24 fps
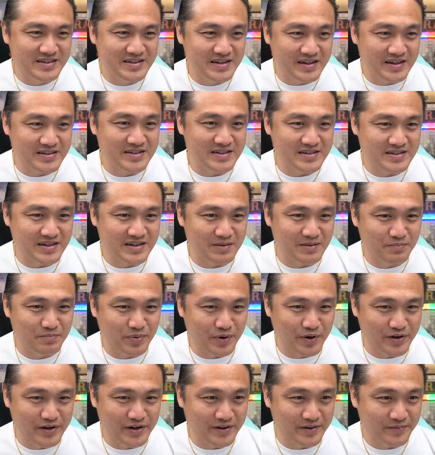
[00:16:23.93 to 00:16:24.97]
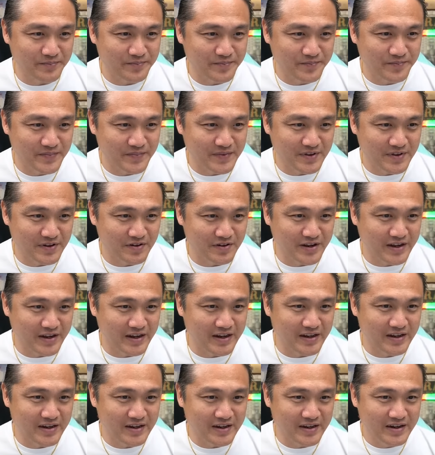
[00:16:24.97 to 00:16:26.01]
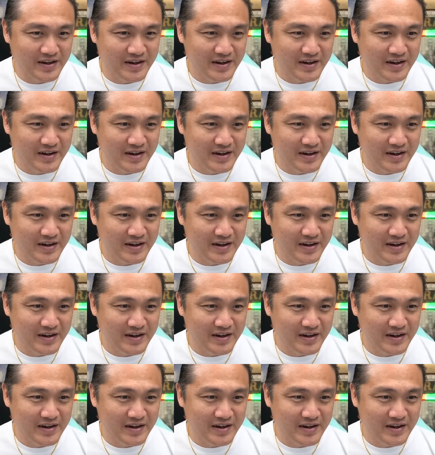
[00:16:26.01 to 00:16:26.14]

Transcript: This is important, okay?